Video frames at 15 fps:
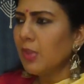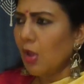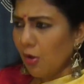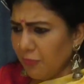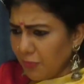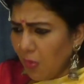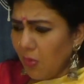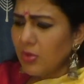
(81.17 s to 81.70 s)

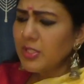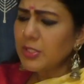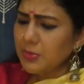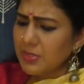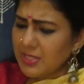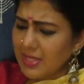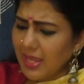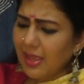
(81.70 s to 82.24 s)
Of course, it
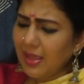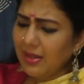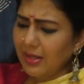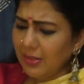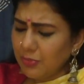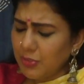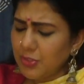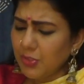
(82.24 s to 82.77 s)
was there
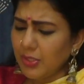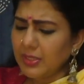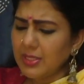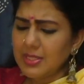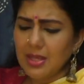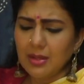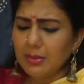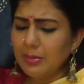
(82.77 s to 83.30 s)
even during the
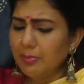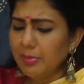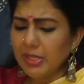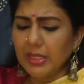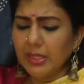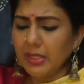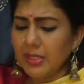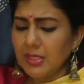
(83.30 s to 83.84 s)
Sangam
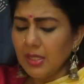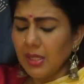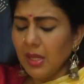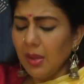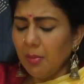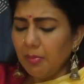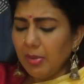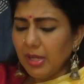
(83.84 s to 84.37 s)
period,
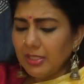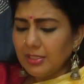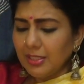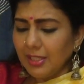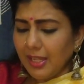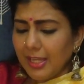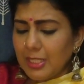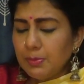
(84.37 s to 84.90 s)

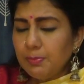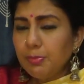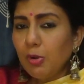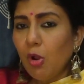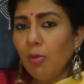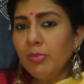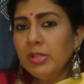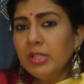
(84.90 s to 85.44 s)
but its
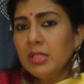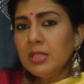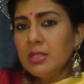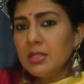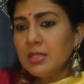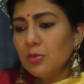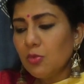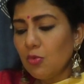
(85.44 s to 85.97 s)

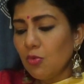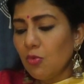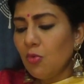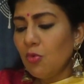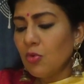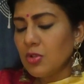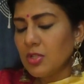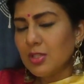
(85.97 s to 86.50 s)
prominence
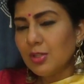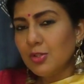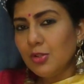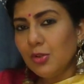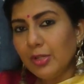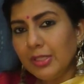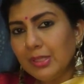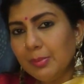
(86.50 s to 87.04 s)
rose
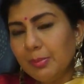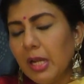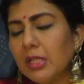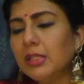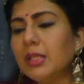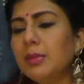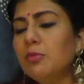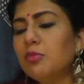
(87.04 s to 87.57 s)
during the
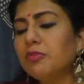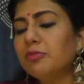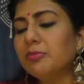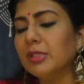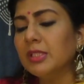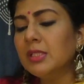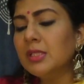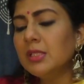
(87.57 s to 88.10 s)
Bhakti
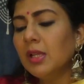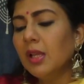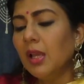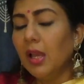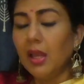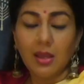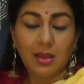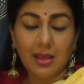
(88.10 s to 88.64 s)
movement,
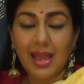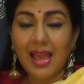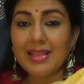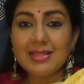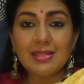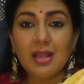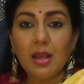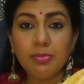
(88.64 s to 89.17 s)

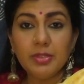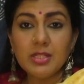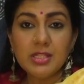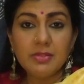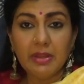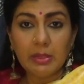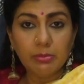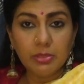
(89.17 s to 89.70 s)
as Kapil's
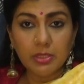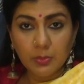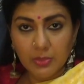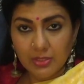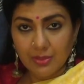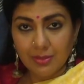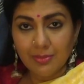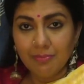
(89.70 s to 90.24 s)
Venerable will